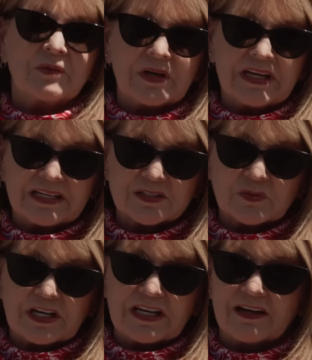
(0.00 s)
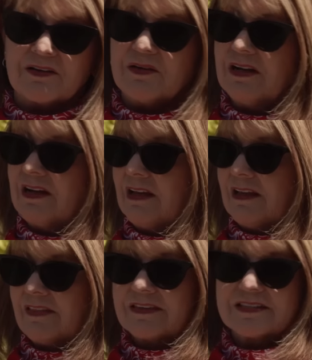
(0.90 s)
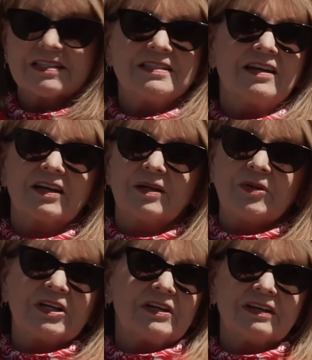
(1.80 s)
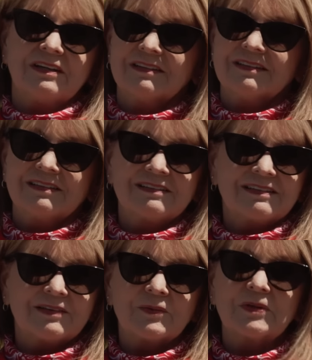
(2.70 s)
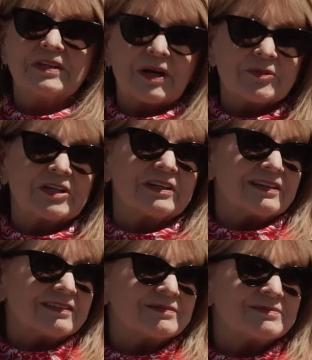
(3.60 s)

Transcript: the way it is right now, this is not going to be good. It will not be good.